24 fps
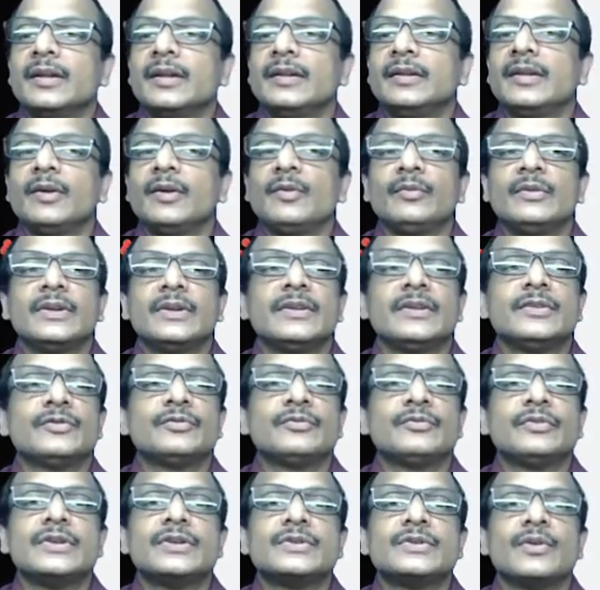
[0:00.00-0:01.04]
Now it is
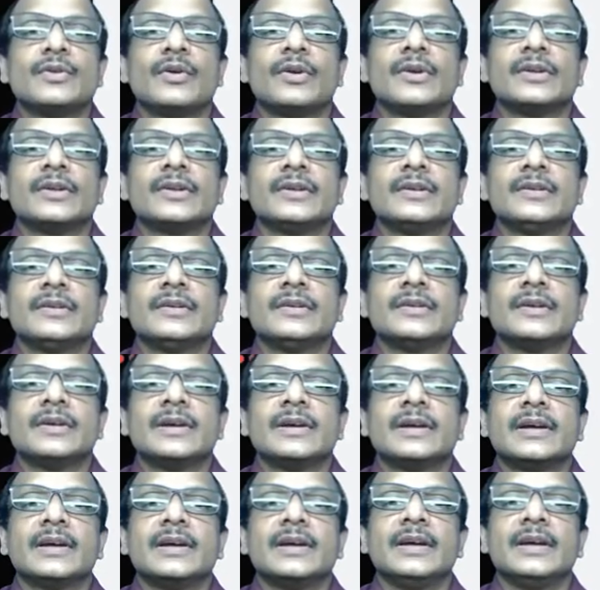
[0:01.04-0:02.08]
fit on the
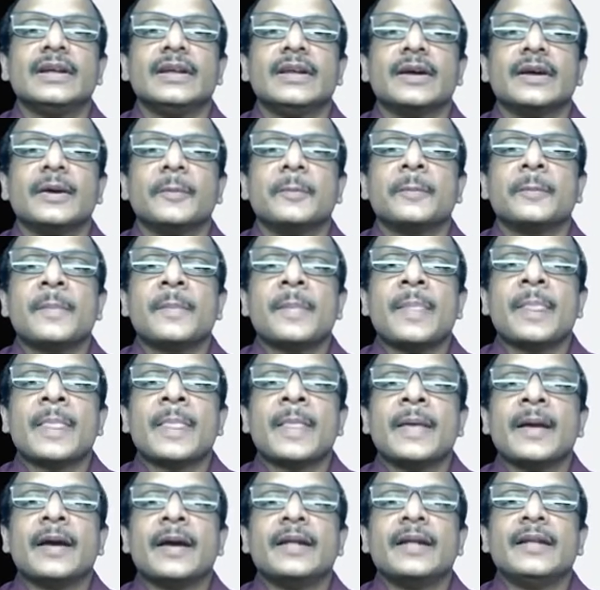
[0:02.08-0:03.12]
area.
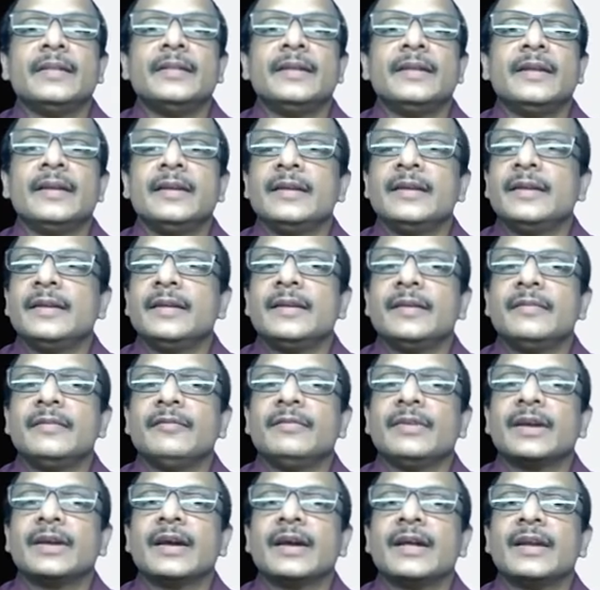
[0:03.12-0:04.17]
Then
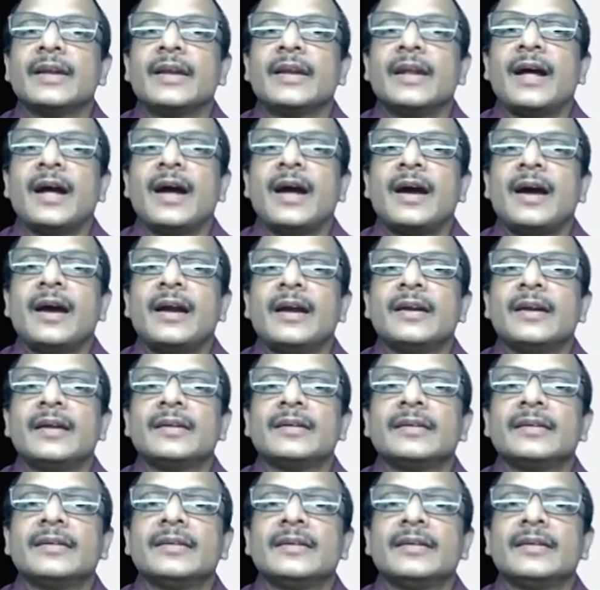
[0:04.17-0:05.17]
we can add